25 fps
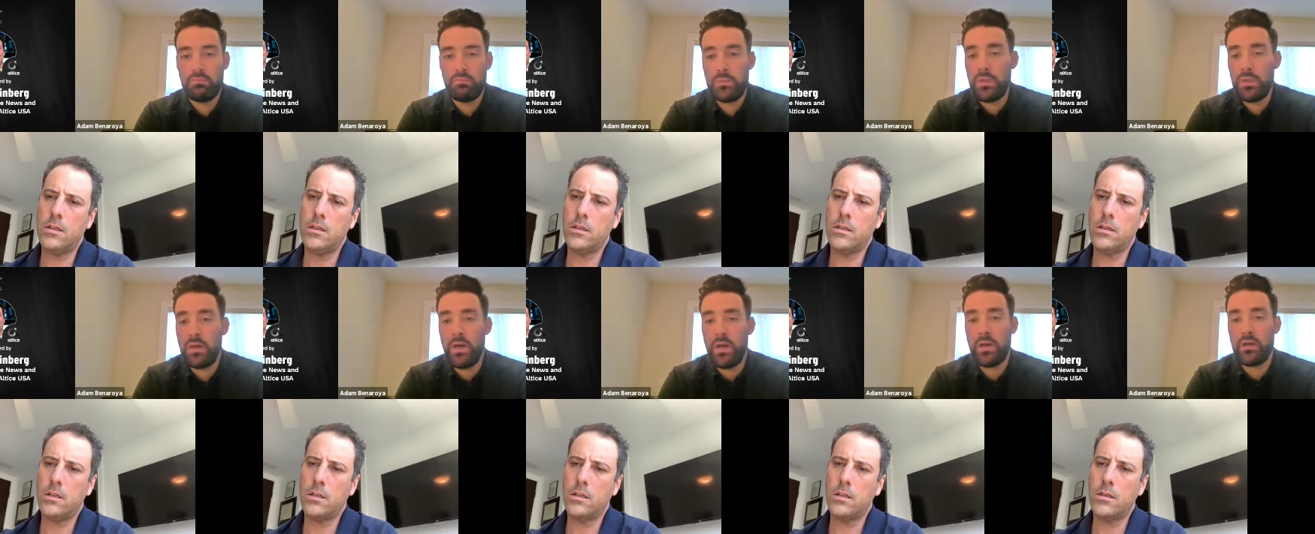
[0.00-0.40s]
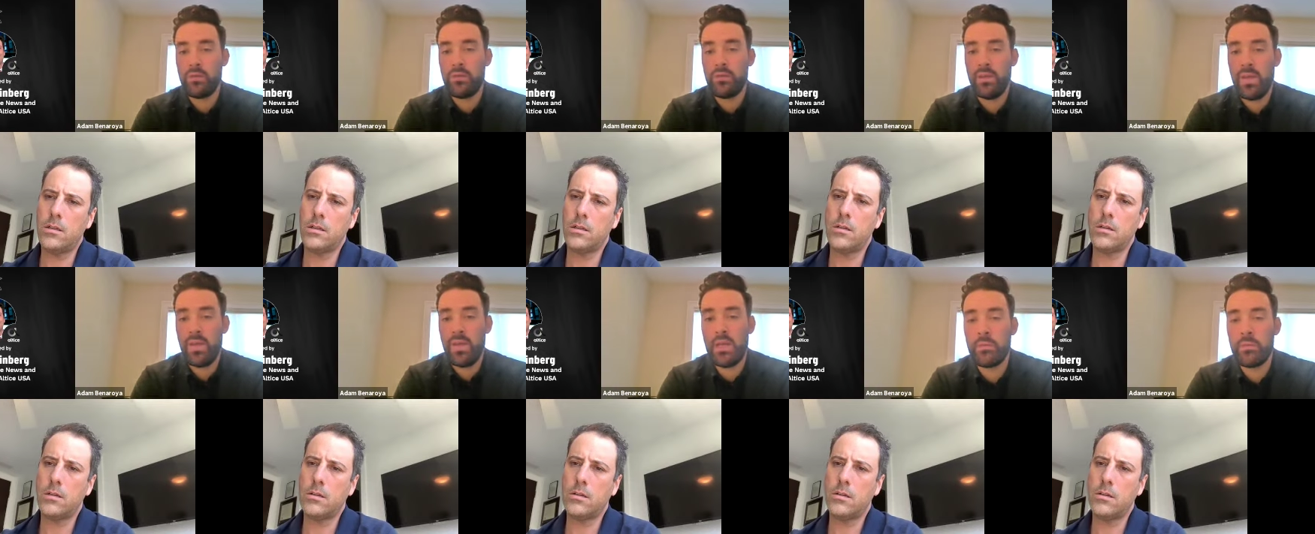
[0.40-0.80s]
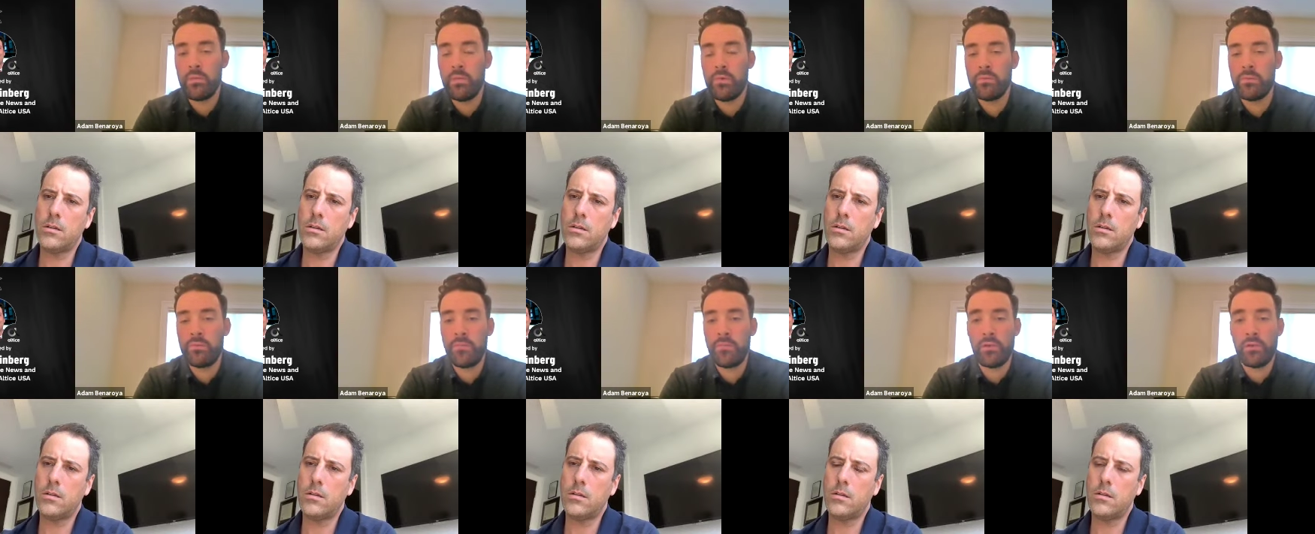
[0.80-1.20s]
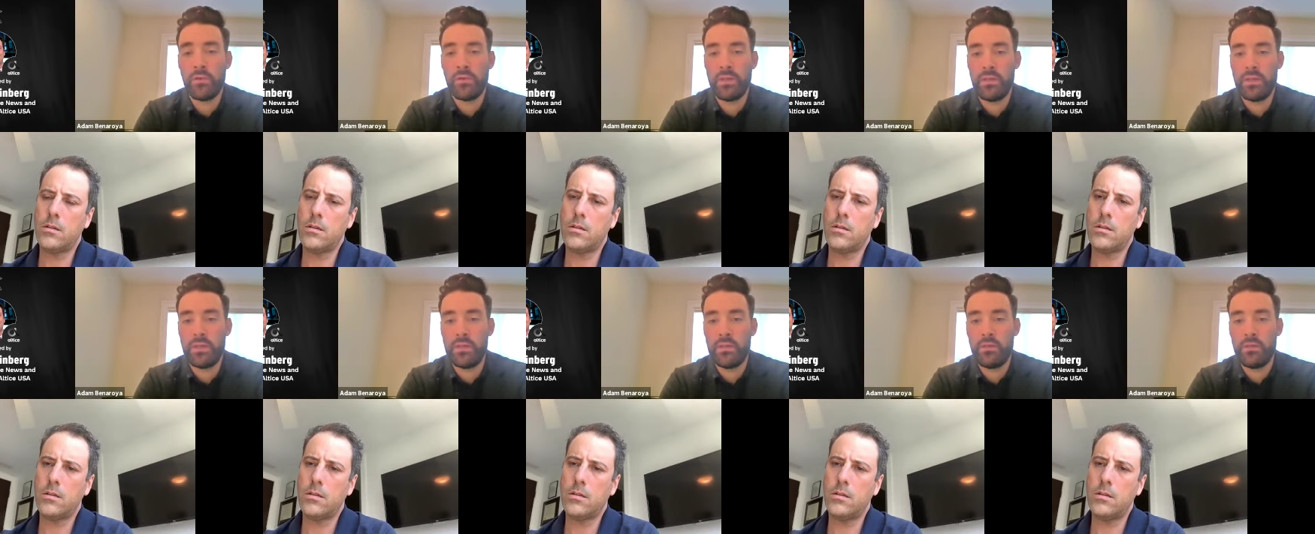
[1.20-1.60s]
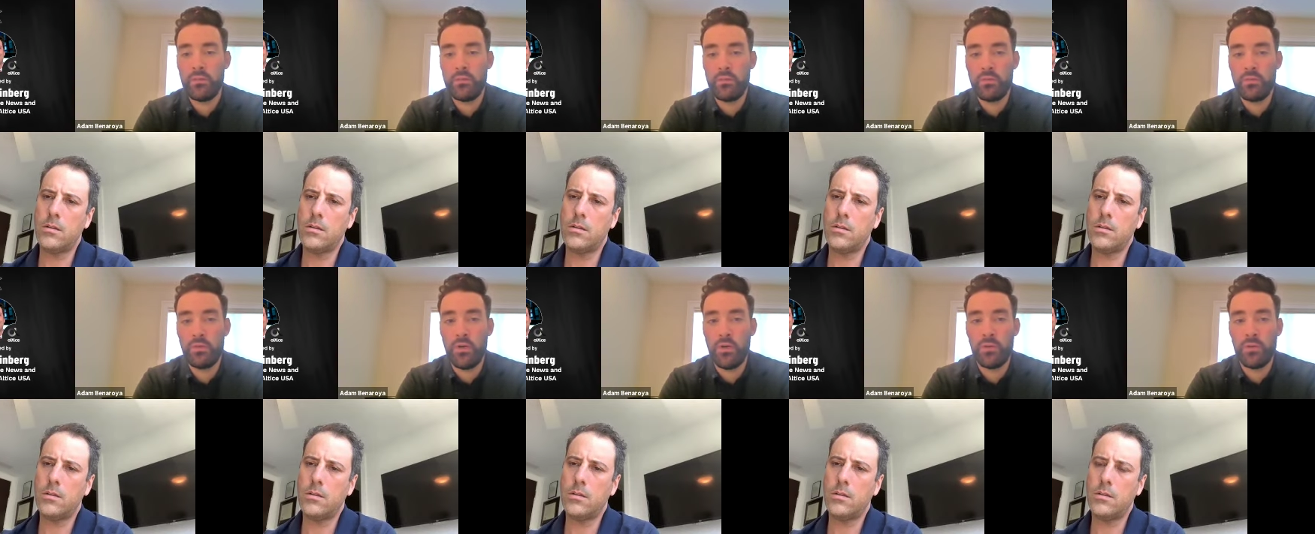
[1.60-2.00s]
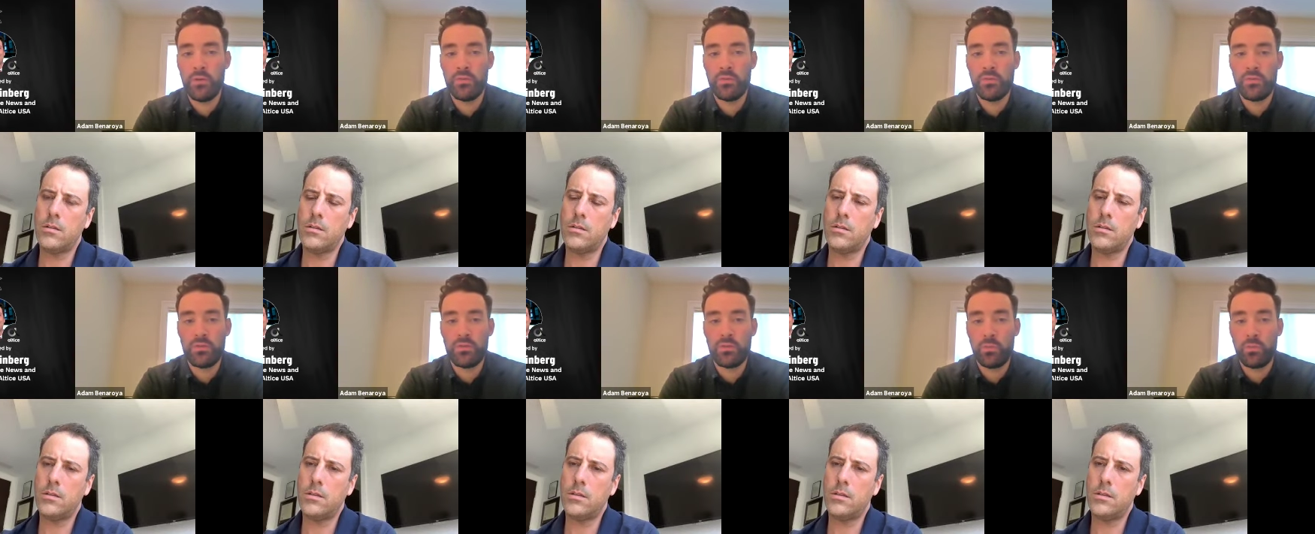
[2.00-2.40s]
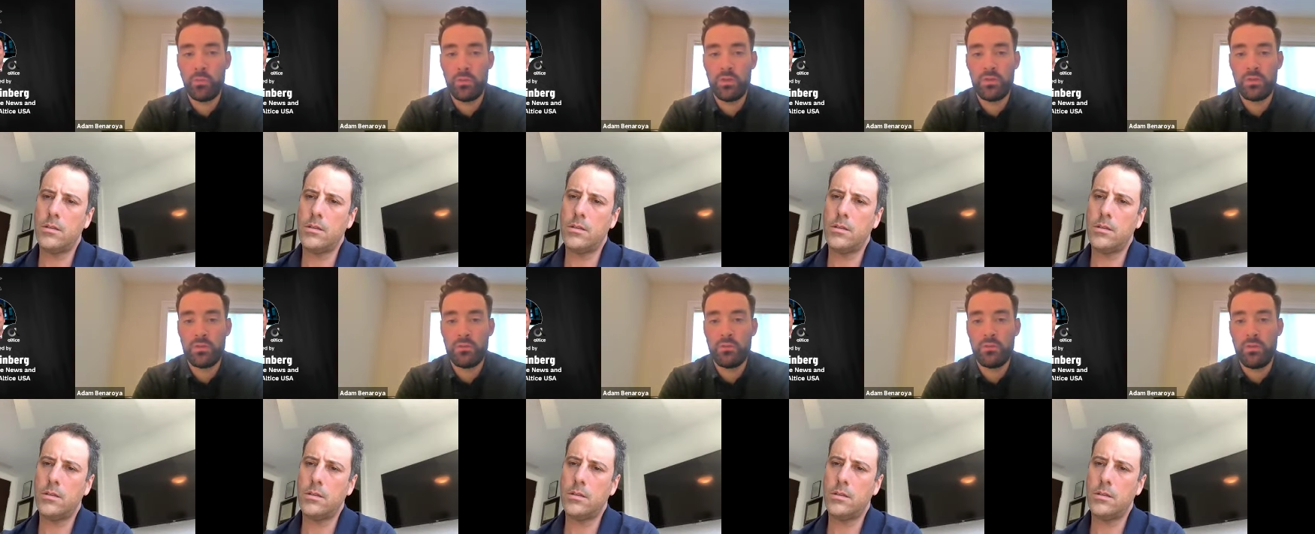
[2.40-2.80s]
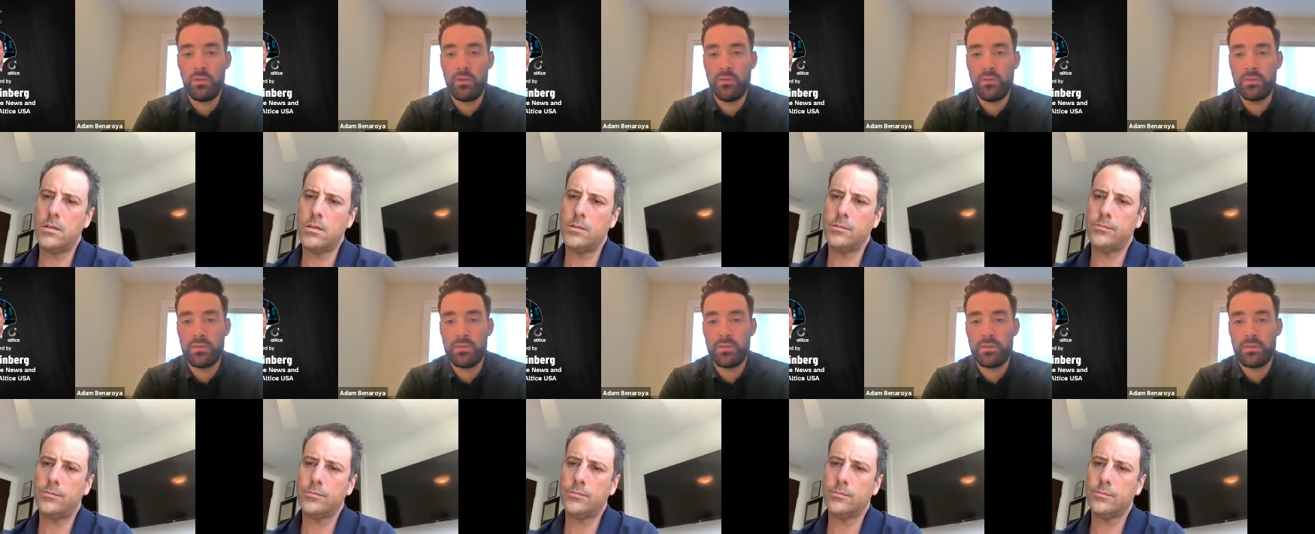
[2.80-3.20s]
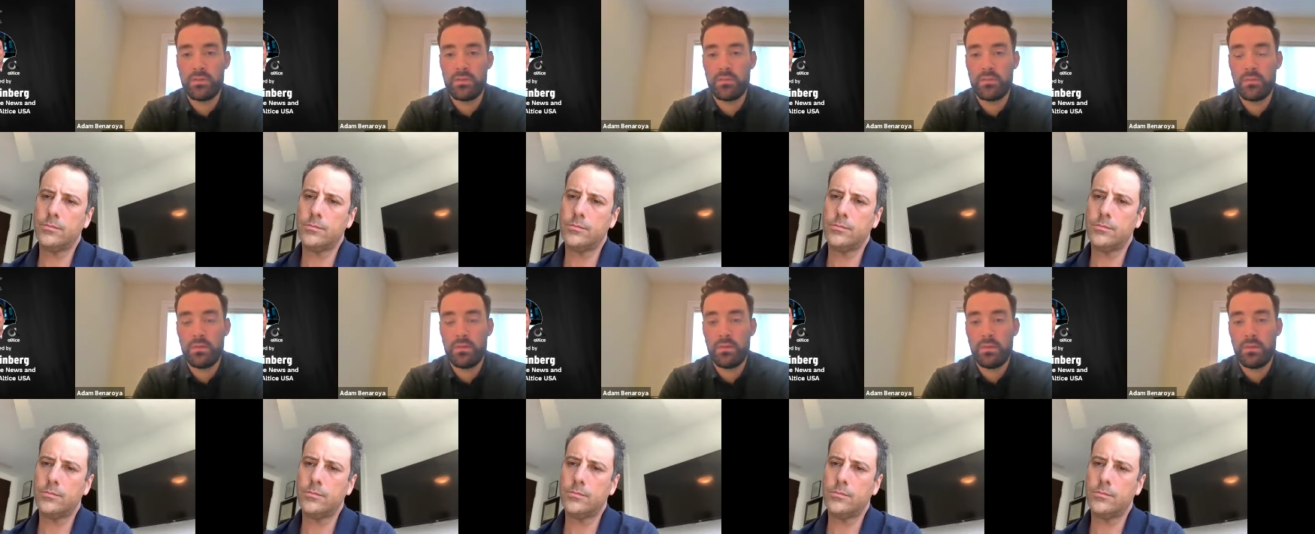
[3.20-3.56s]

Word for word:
Speaker 1: you know, I don't think anyone fully knows which of those